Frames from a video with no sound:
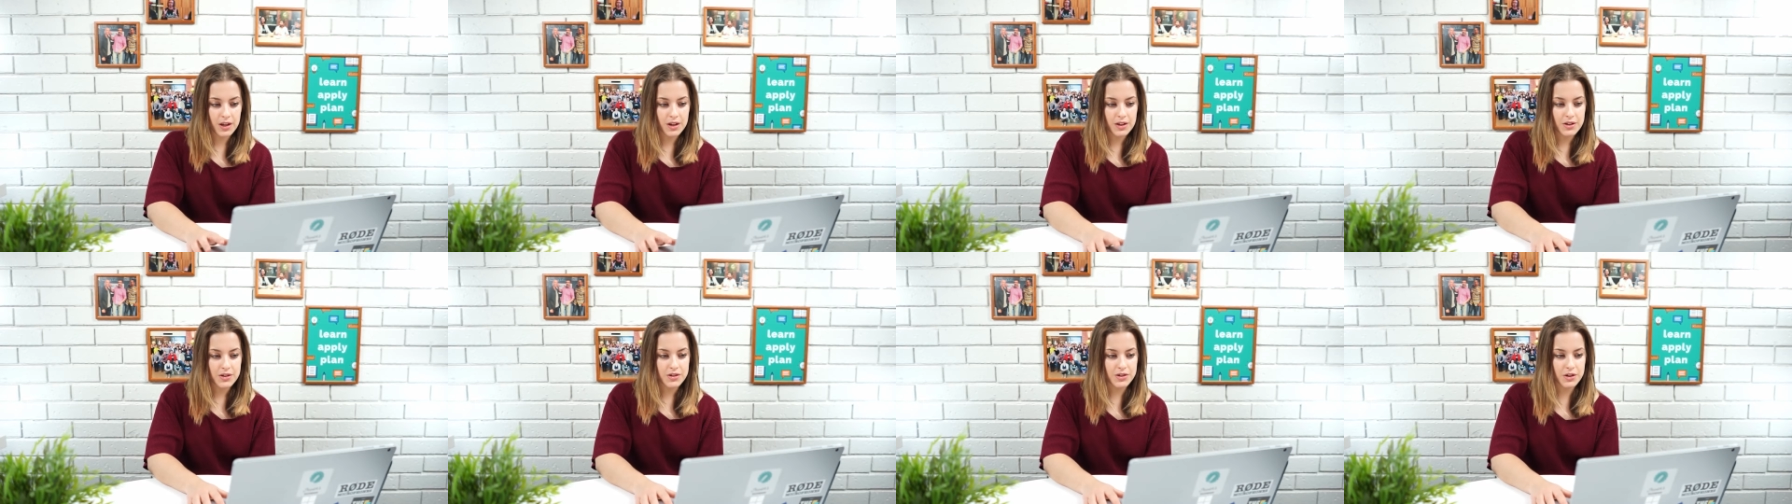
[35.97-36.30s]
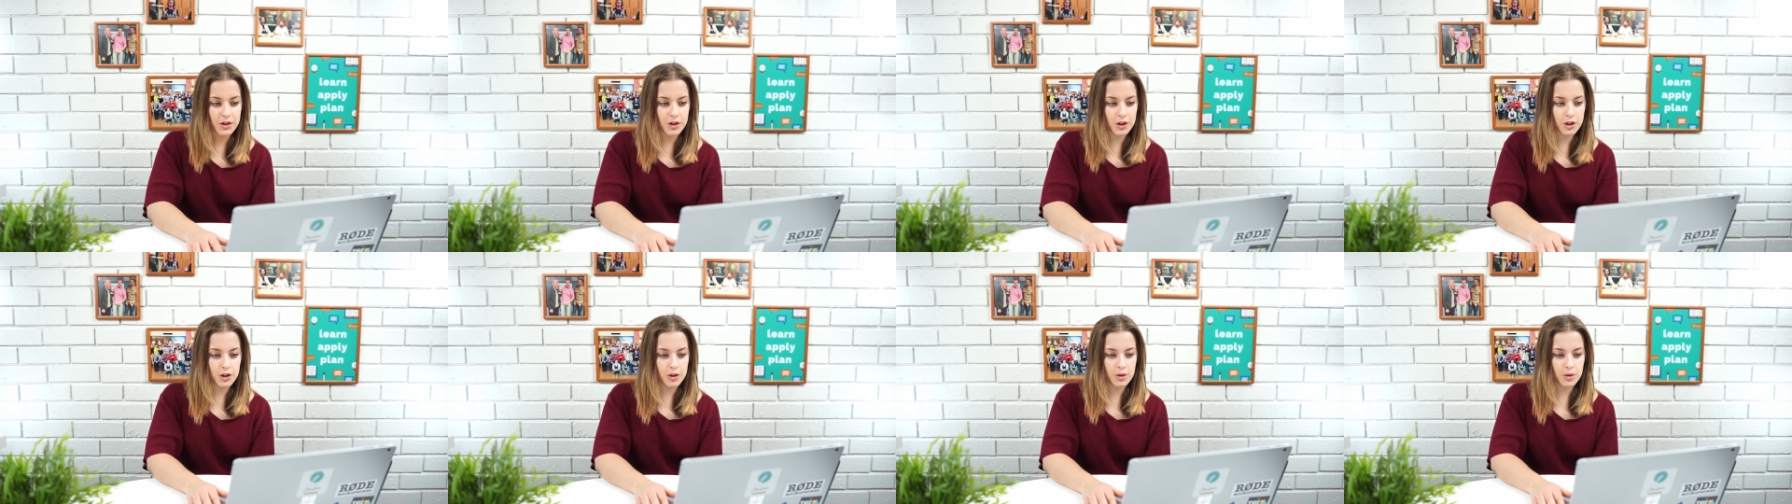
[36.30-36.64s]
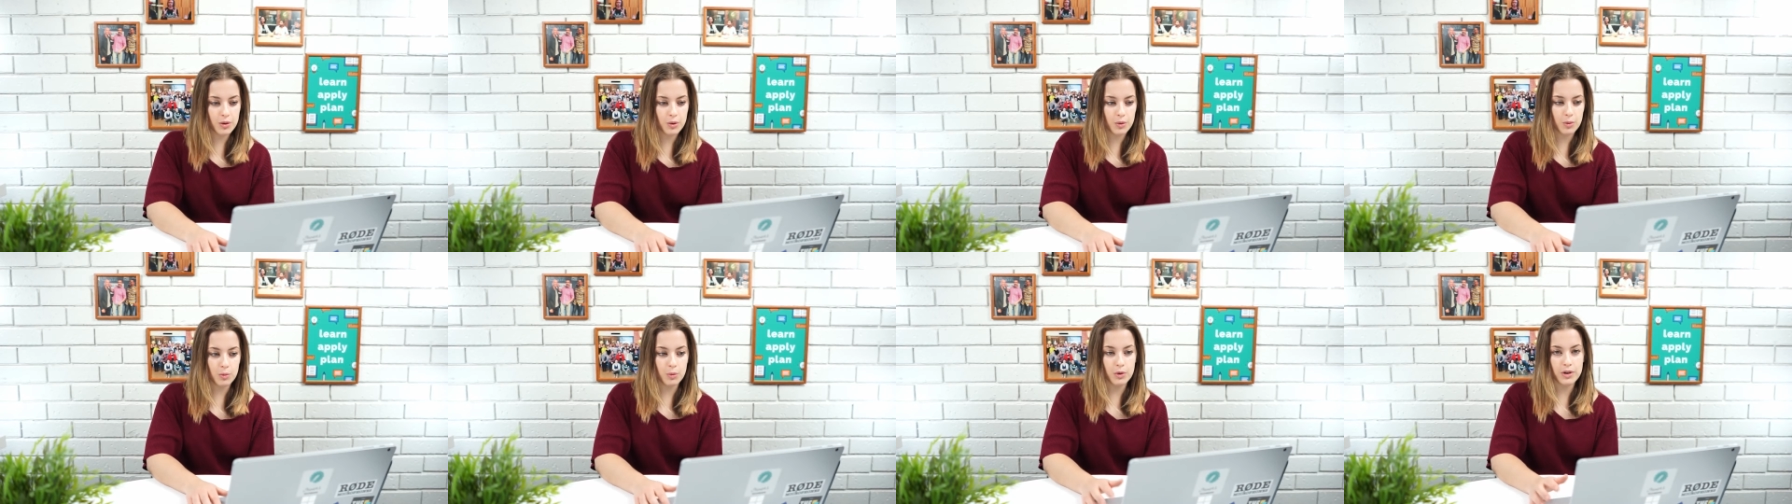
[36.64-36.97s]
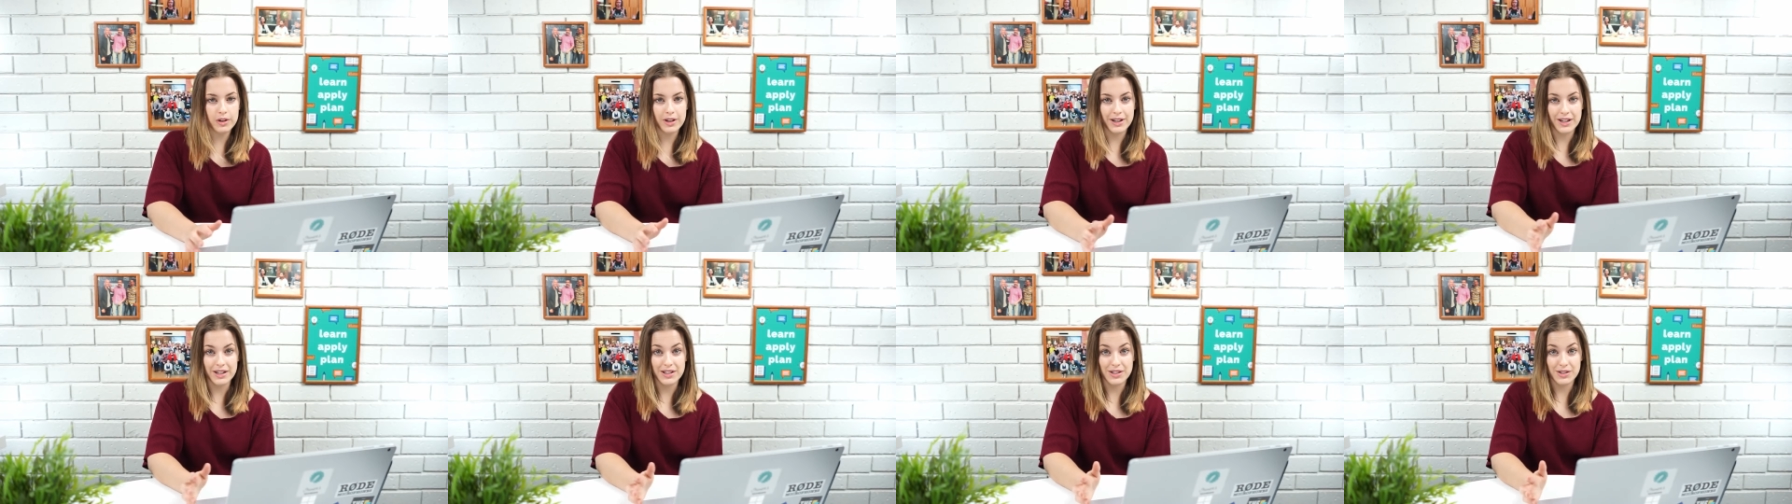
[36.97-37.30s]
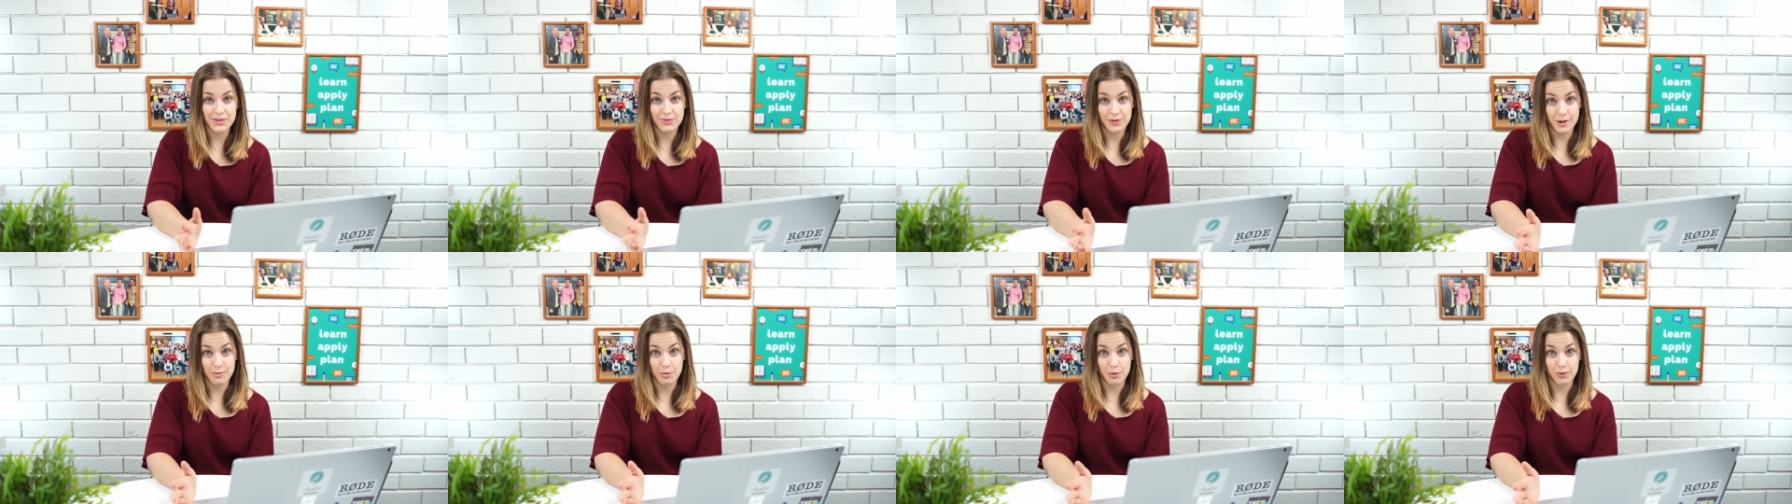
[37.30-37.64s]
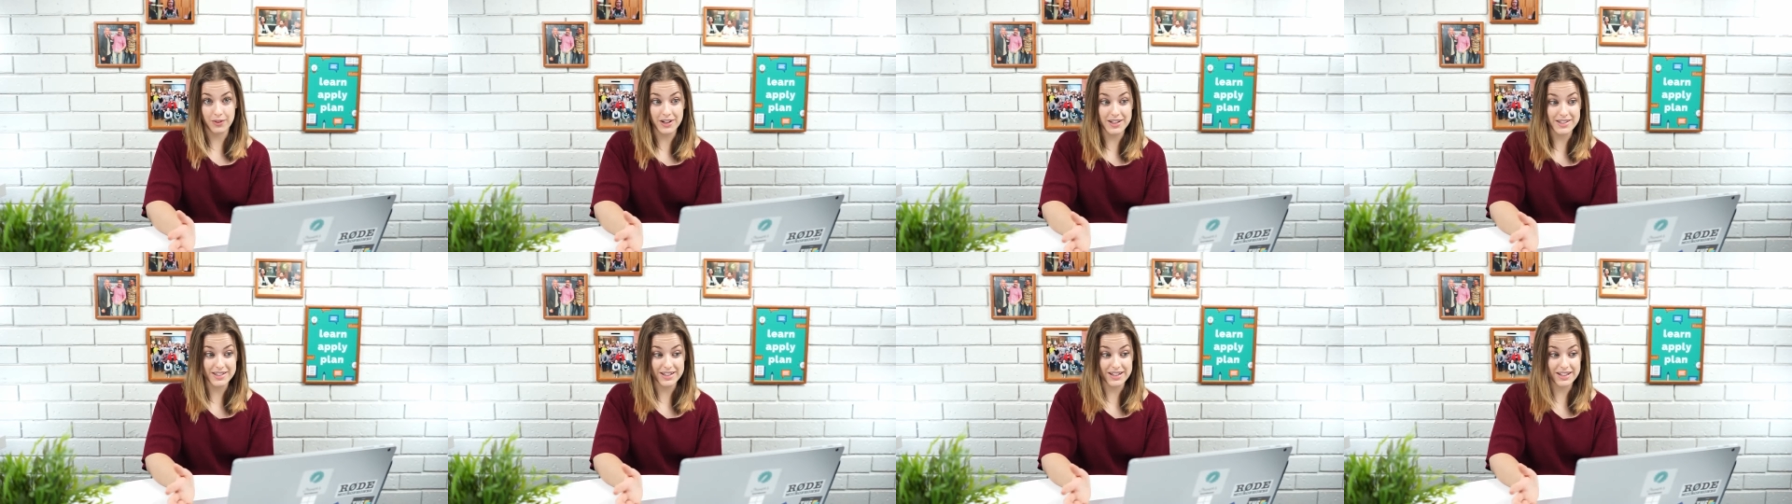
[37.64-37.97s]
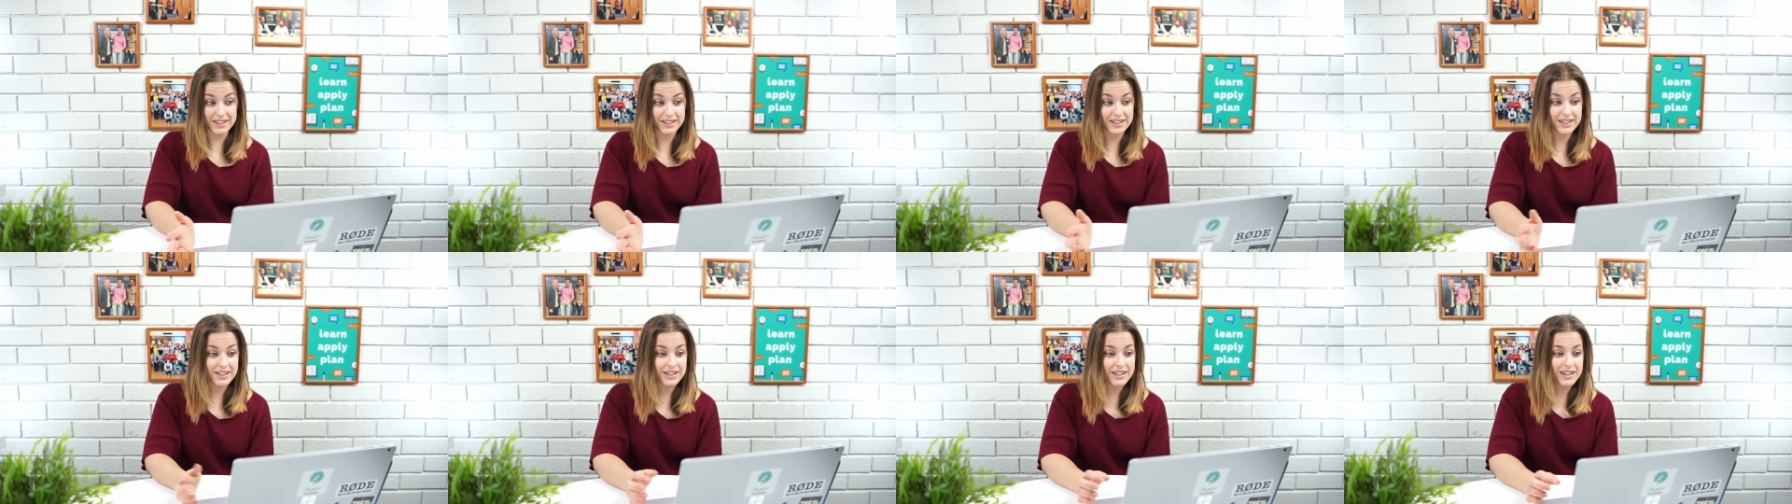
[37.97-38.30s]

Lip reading: So what is verbal reasoning?